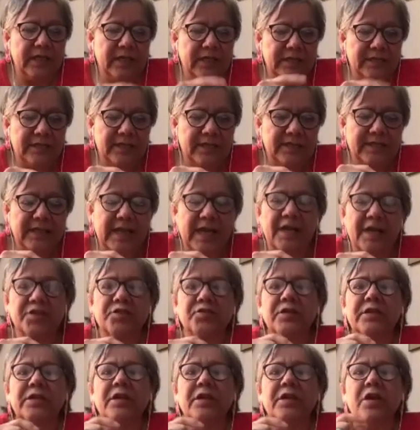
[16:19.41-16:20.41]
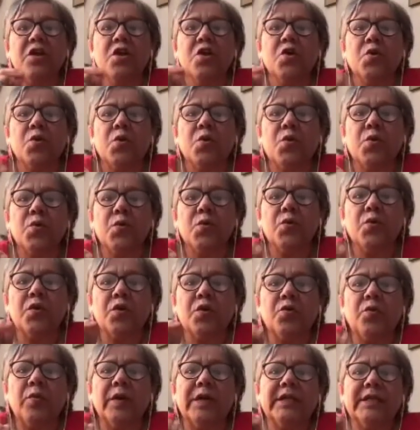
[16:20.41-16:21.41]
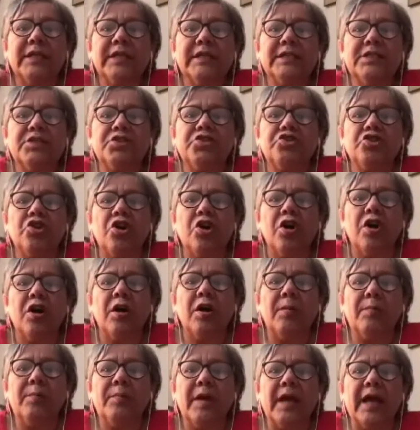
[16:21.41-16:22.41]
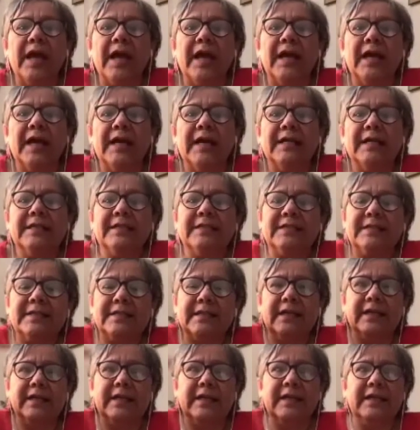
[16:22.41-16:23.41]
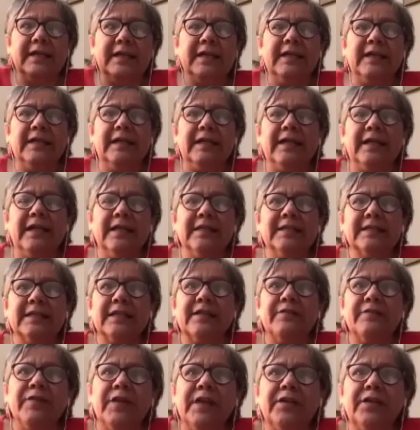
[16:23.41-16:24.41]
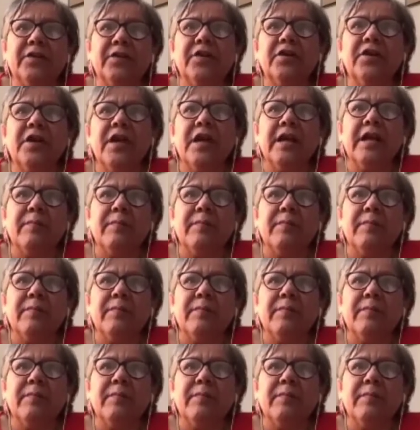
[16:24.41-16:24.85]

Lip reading: Saskatchewan who quit his job as a excavator